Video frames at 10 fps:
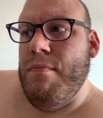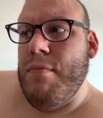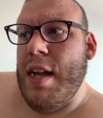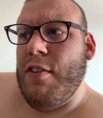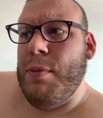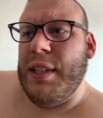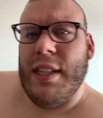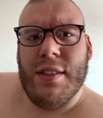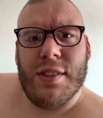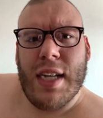everybody
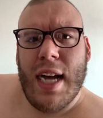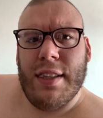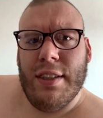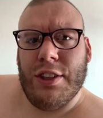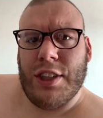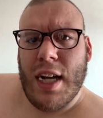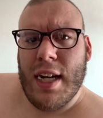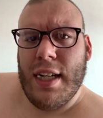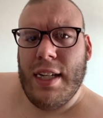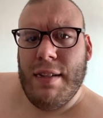else got their
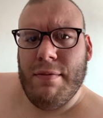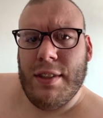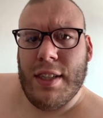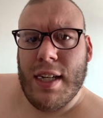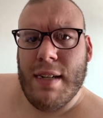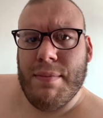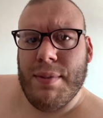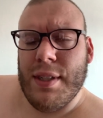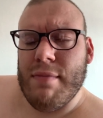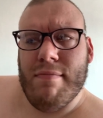shine and whatnot,
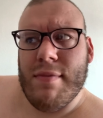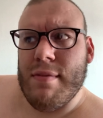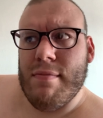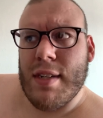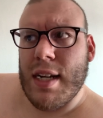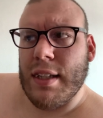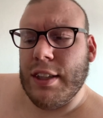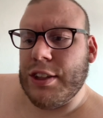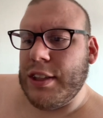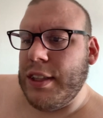but not like
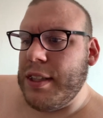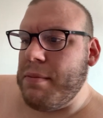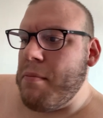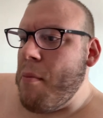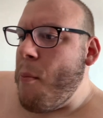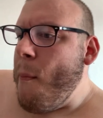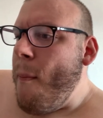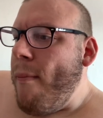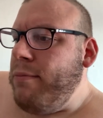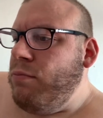she did.
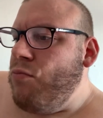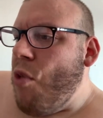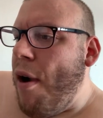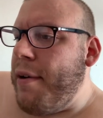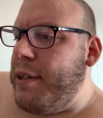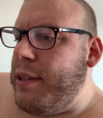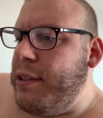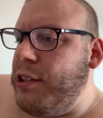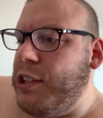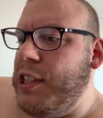The
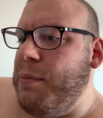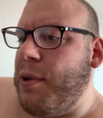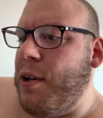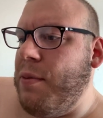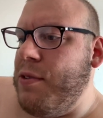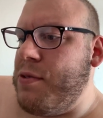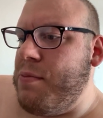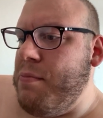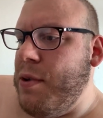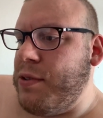shitty part was
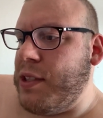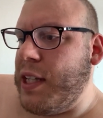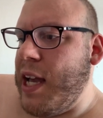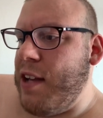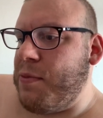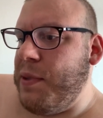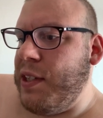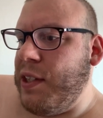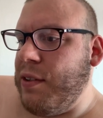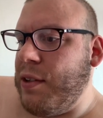most of the cast being
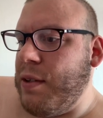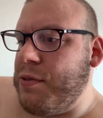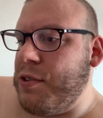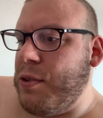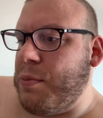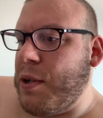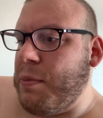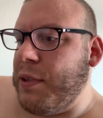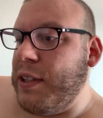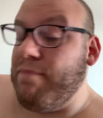killed off so
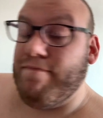abruptly.